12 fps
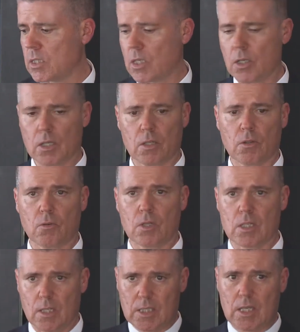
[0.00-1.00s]
So you can
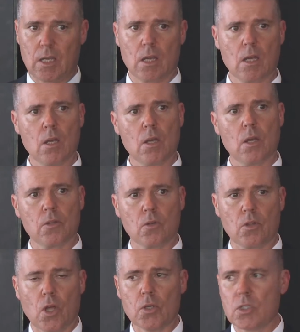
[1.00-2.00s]
see
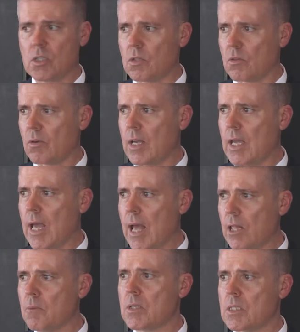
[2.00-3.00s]
through those 3
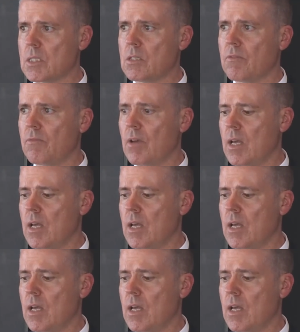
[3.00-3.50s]
elements of